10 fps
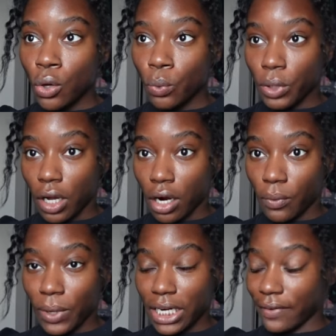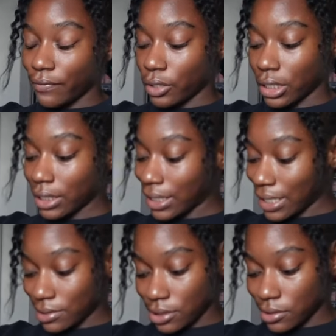We are waiting for a
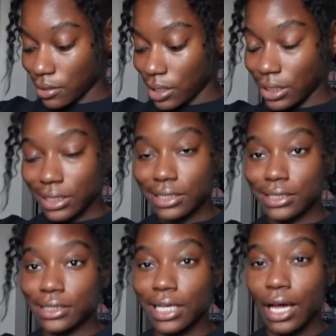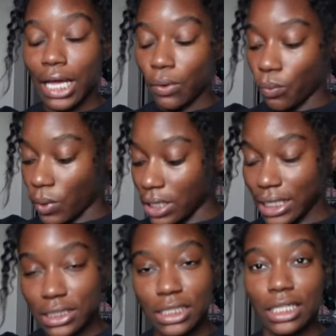class to start. It is one
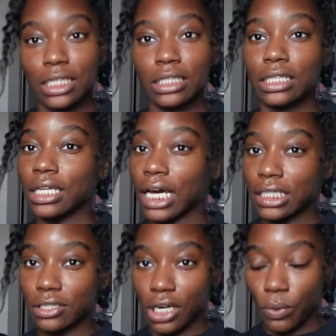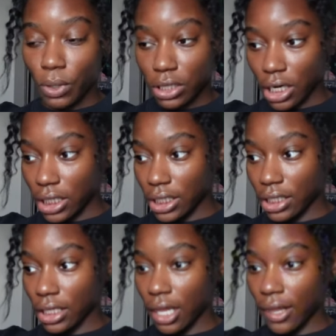nineteen. Class started at one thirty.